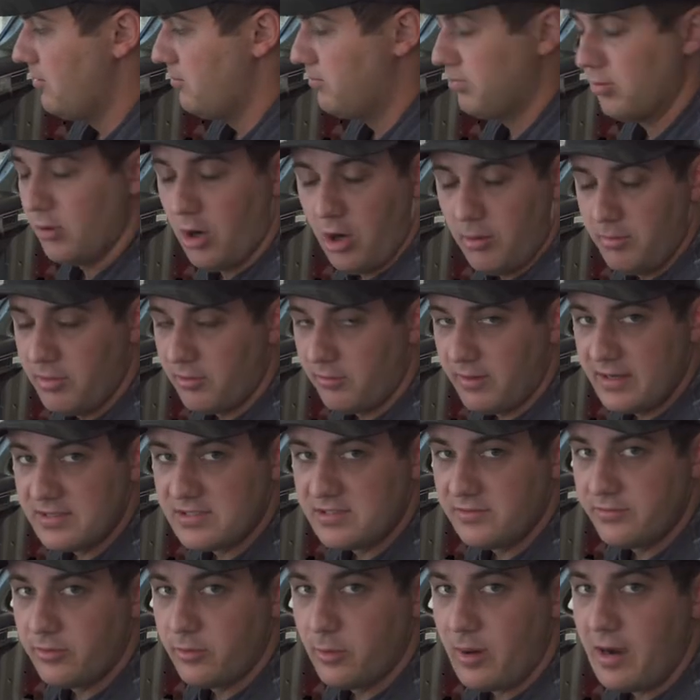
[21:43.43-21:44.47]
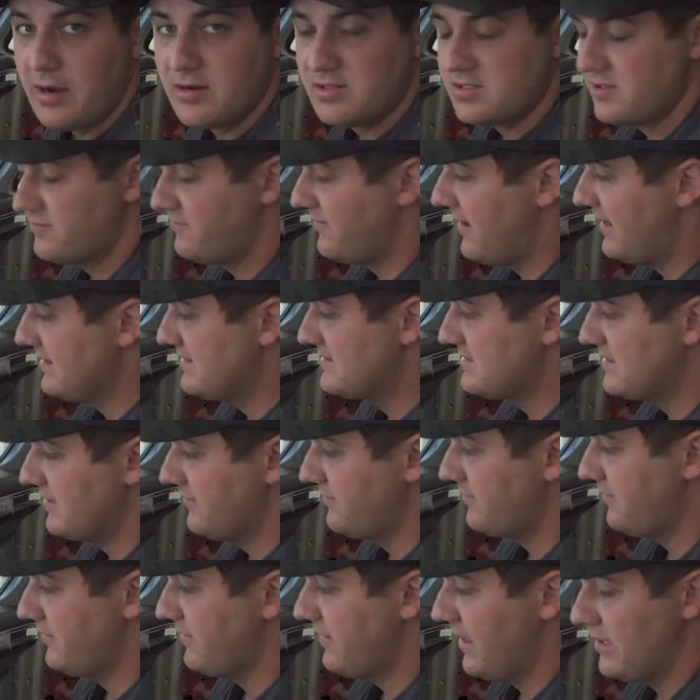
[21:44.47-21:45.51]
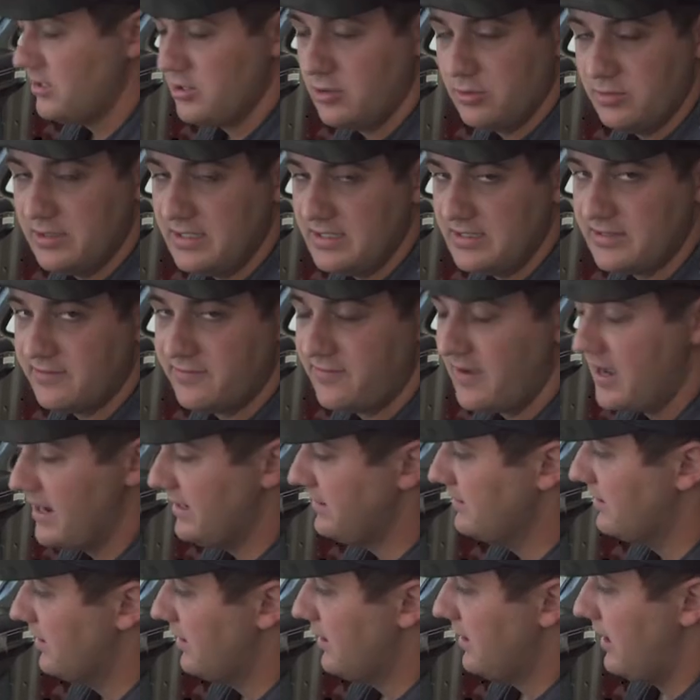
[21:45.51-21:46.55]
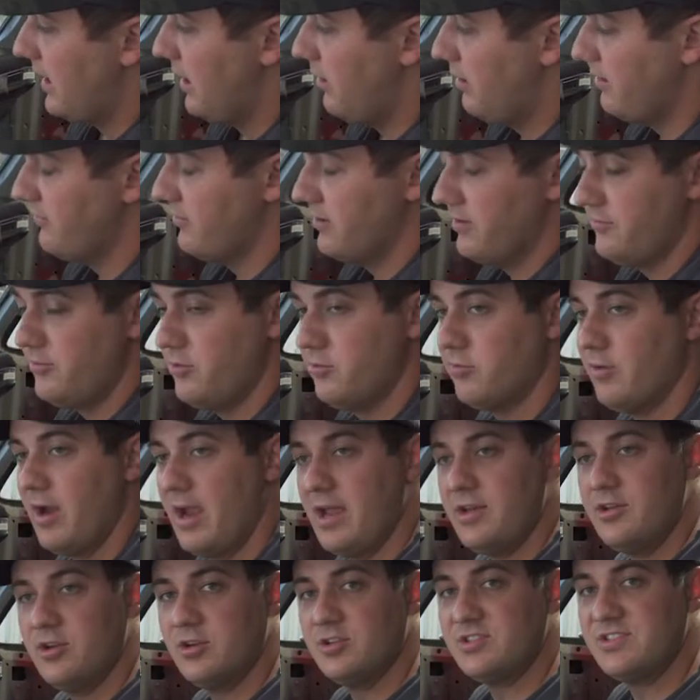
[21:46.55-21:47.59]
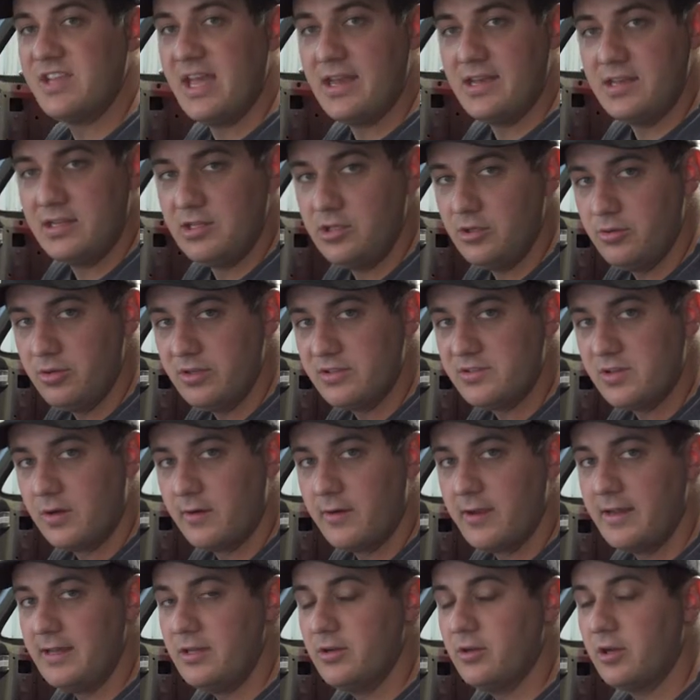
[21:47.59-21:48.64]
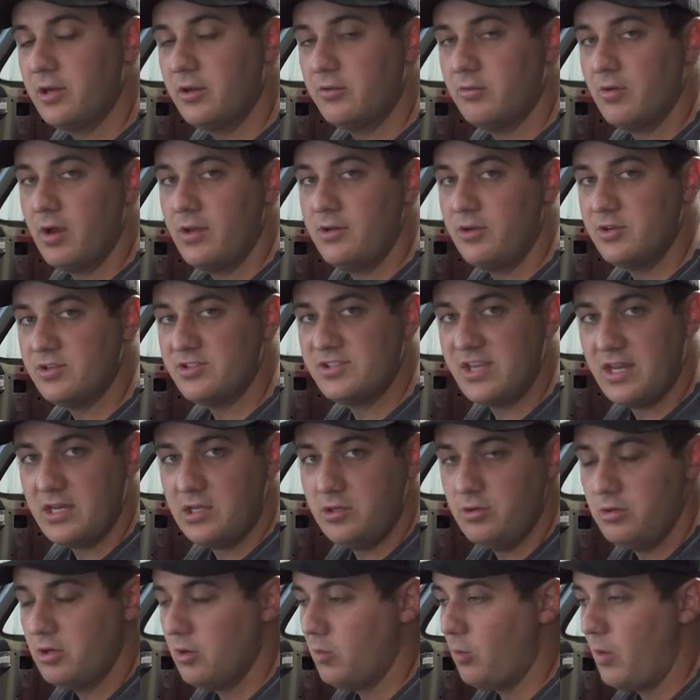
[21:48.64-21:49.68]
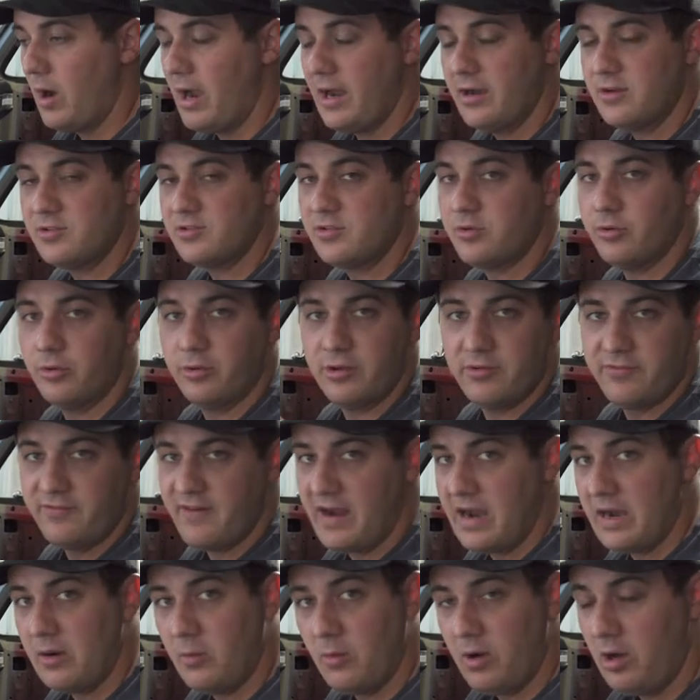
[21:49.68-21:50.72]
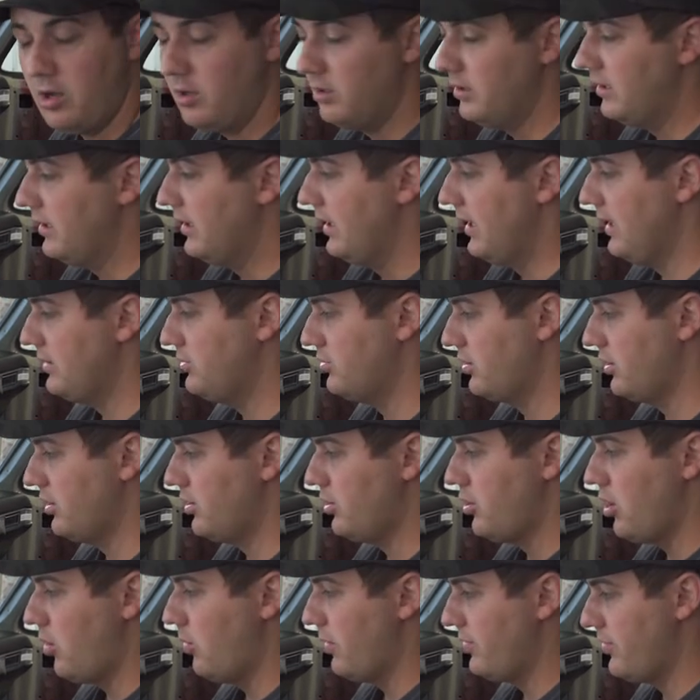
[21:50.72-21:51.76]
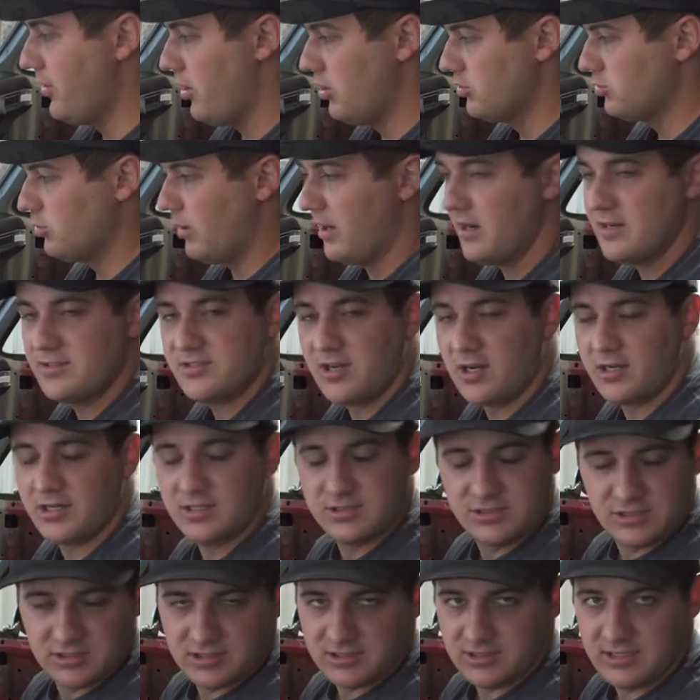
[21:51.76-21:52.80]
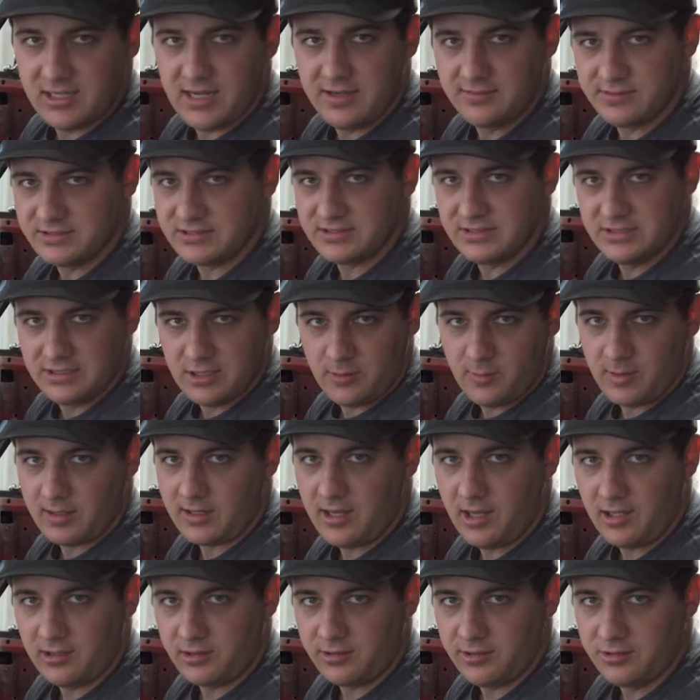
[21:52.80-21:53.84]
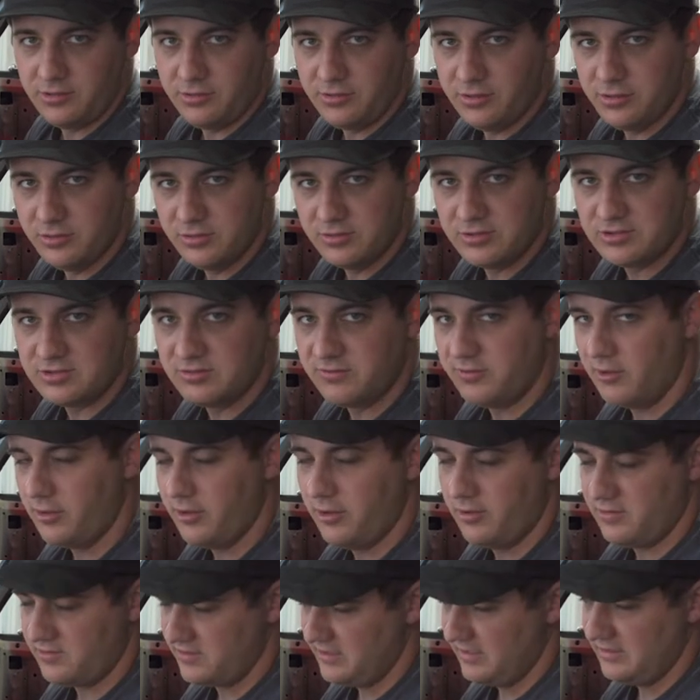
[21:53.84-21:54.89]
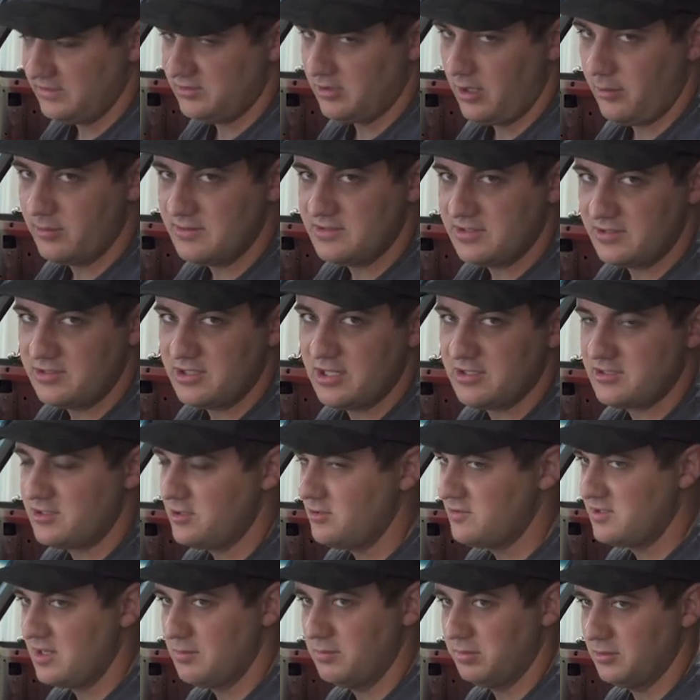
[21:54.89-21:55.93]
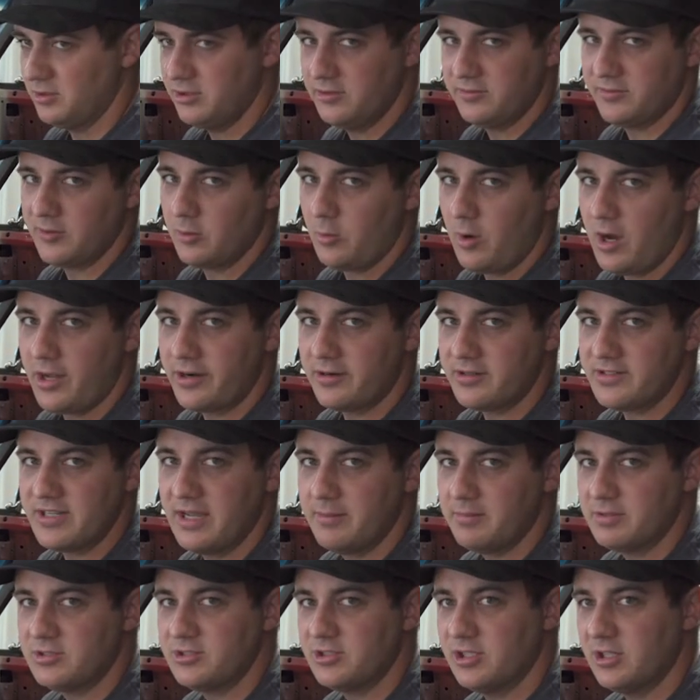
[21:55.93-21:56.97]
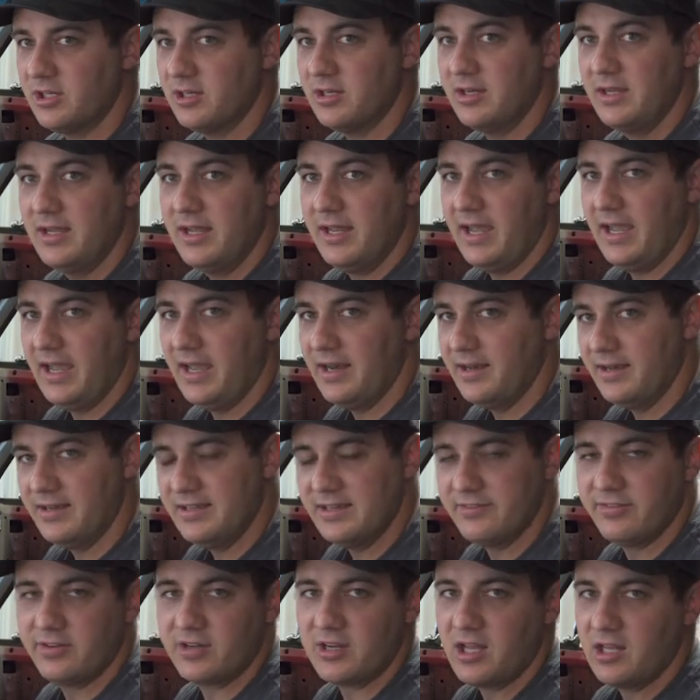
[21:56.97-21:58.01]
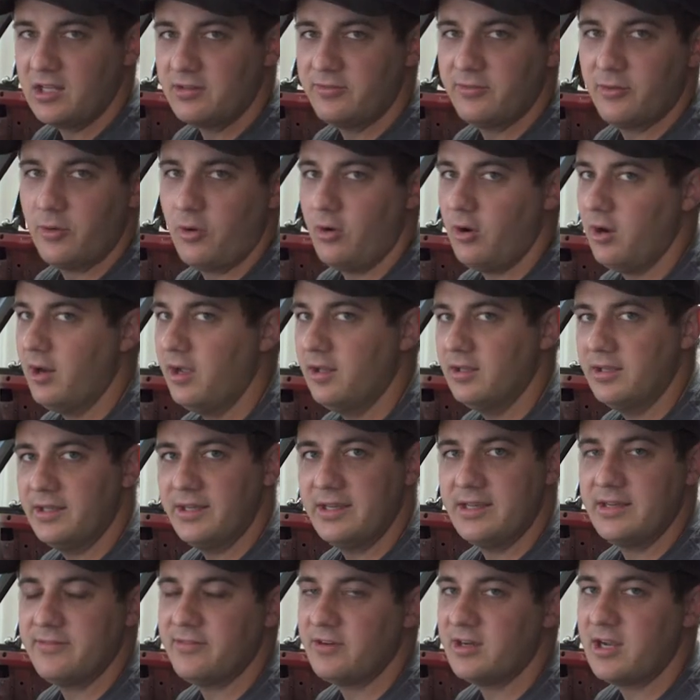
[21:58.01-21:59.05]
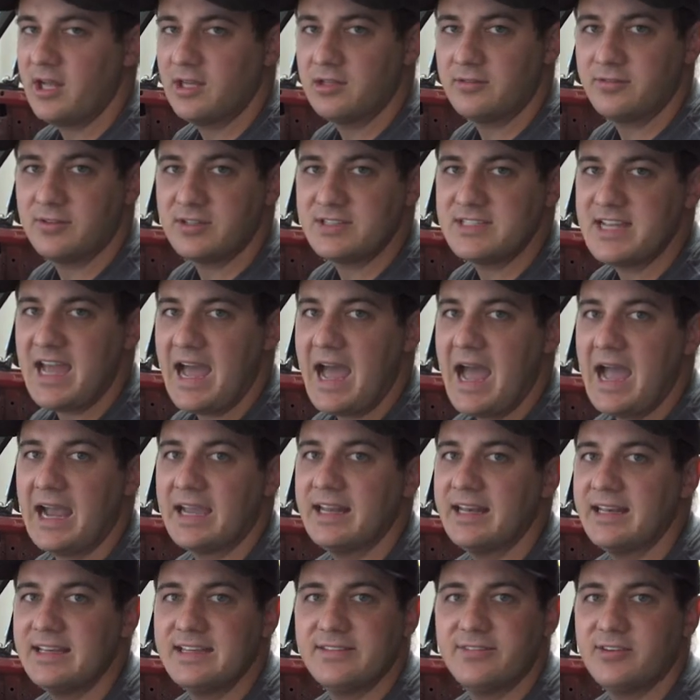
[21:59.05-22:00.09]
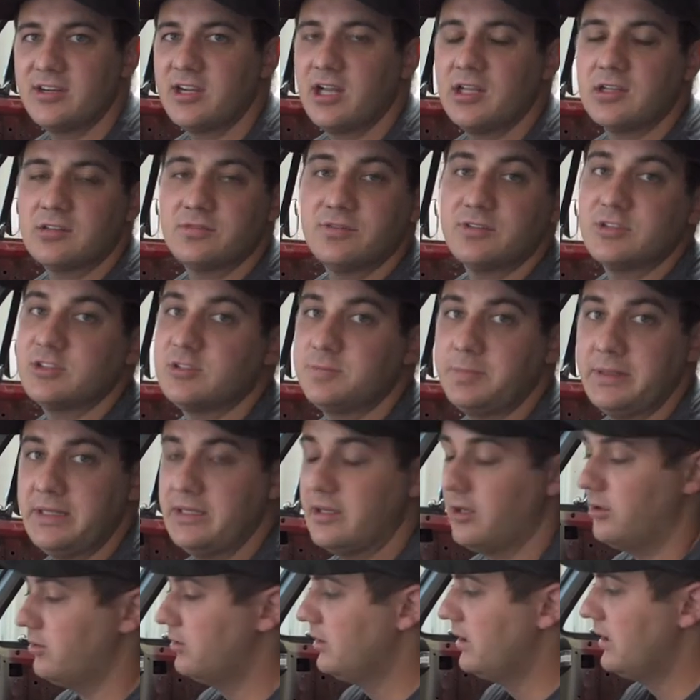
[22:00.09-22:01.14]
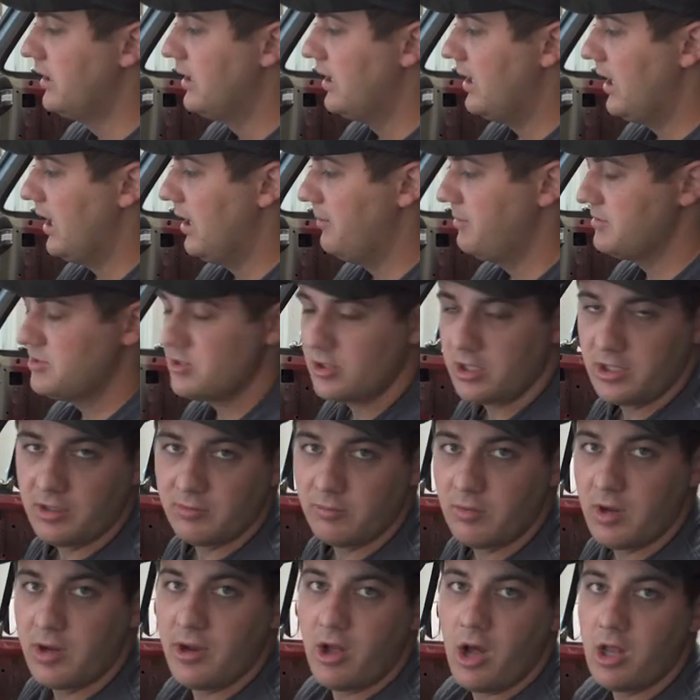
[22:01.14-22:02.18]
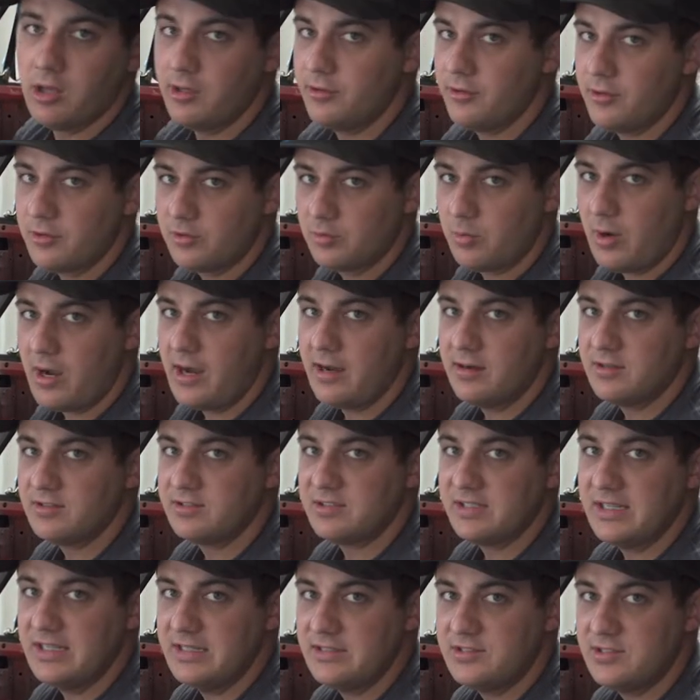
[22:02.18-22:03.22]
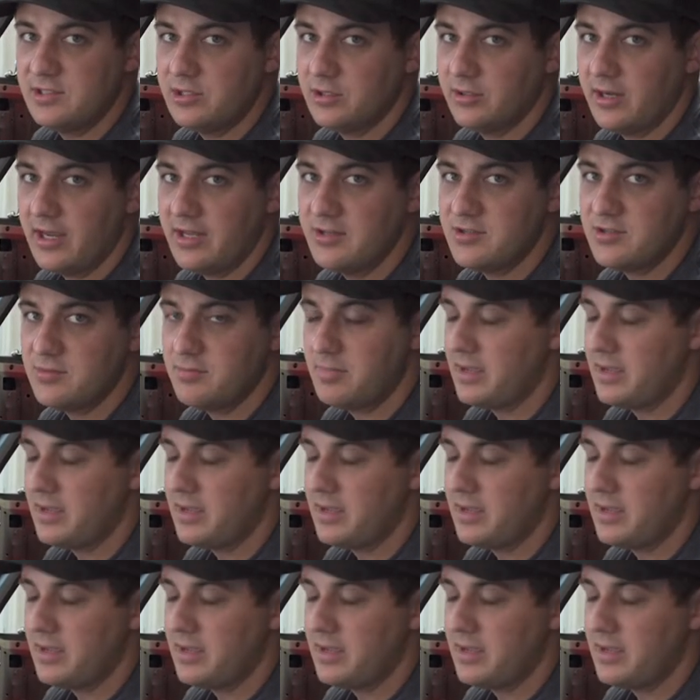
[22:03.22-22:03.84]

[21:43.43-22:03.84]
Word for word: probe the rest of your wires to find stuff that you need to find. However, if you ran your sending units already, you're gonna run your sending unit wires through the firewall and you're gonna know what those wires are because you're gonna obviously know what color you used for those things. So I would suggest using blue for water temperature and a different color for oil and a different color for tach and a different color for speedo. Um, but you're gonna run all of those wires into your engine